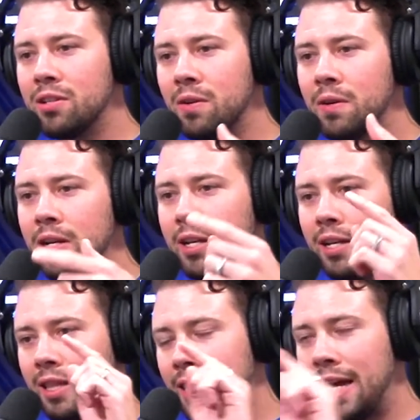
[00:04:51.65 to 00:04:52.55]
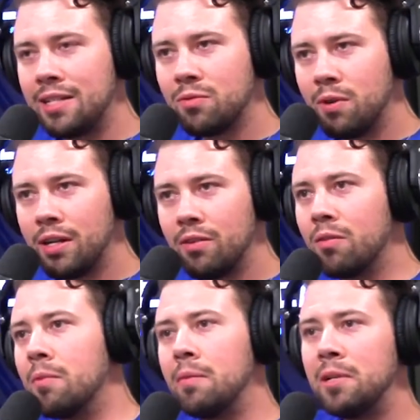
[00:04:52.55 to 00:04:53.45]
So that's why
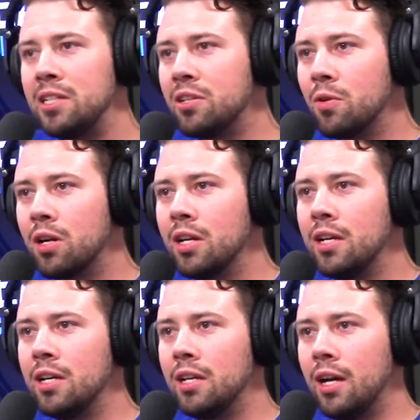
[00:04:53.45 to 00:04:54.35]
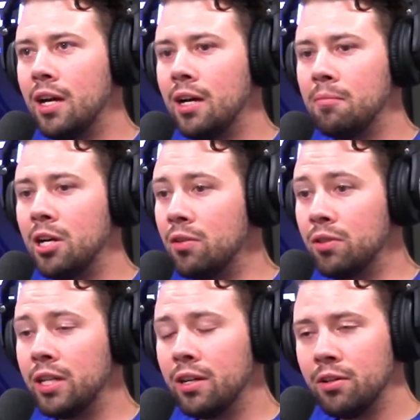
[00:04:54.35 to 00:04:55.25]
you're my mentor. Not
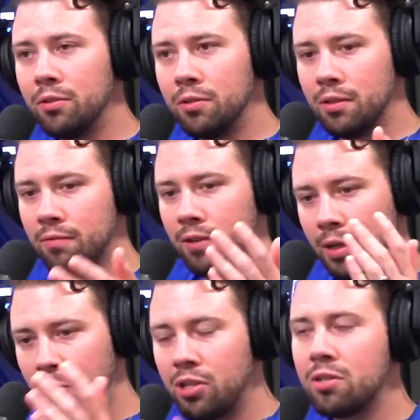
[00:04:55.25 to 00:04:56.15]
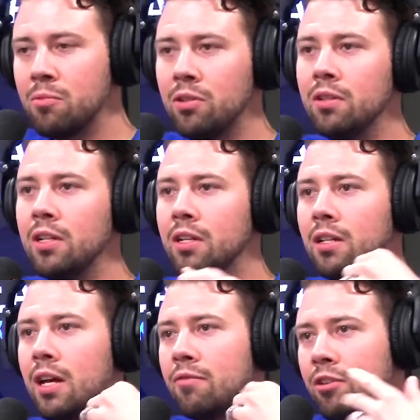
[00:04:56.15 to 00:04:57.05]
only are you very personable,
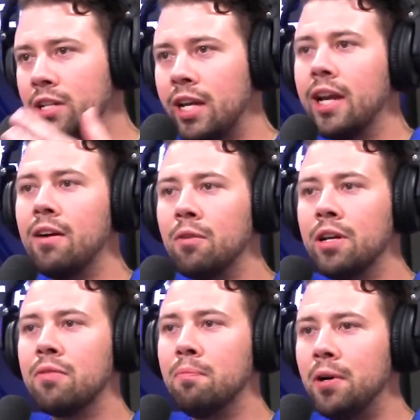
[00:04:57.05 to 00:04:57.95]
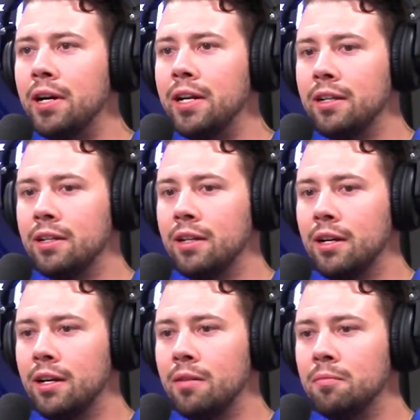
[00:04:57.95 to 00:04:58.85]
a lot of fun to hang out with, but
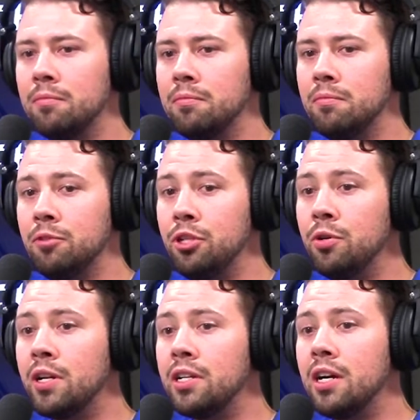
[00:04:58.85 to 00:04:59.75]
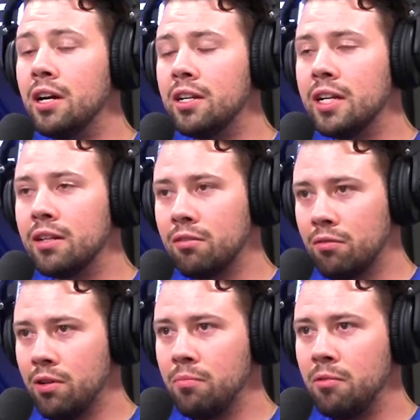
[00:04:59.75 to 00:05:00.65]
you had gone down
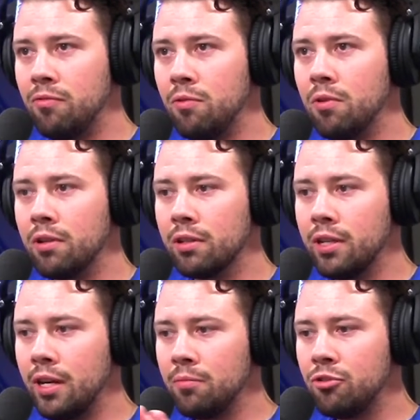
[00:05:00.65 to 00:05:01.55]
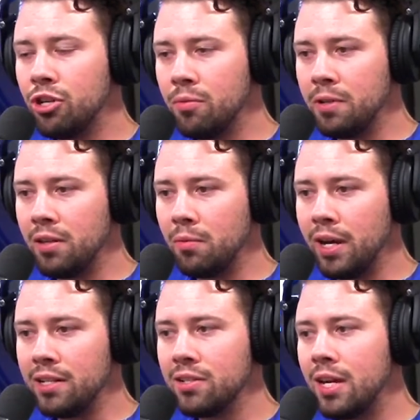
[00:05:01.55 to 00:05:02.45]
the road before and could help show me the
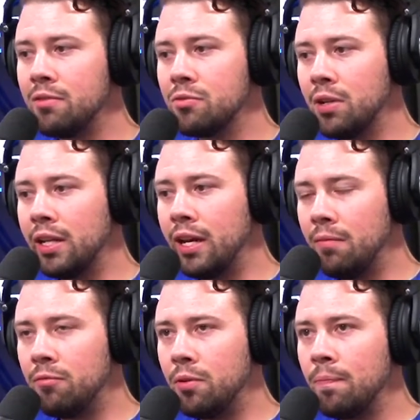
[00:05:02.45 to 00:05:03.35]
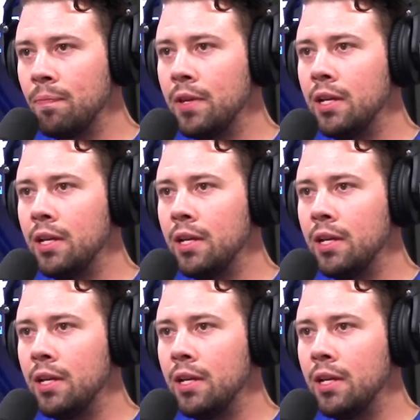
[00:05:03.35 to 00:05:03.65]
way. So that was really helpful.